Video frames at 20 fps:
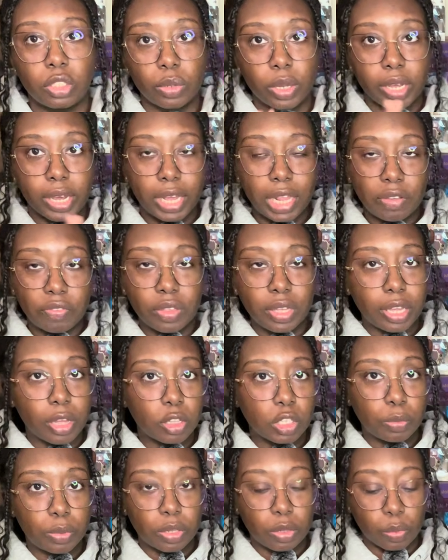so I got everything
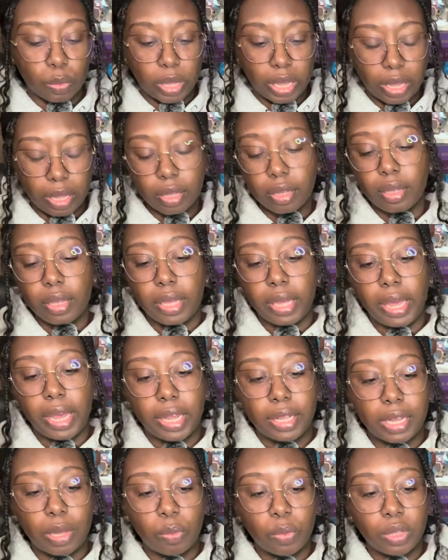else put away,
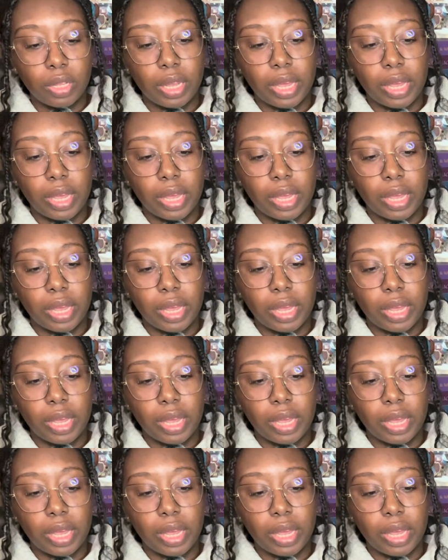and I went